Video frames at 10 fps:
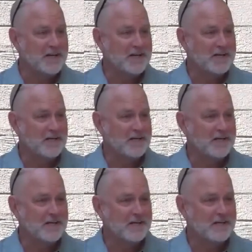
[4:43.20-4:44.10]

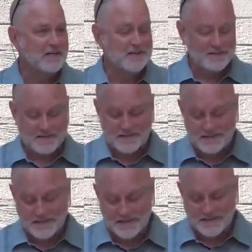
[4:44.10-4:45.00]

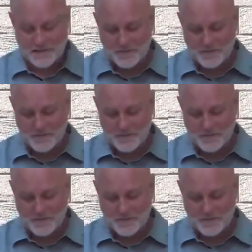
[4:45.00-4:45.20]
[no speech]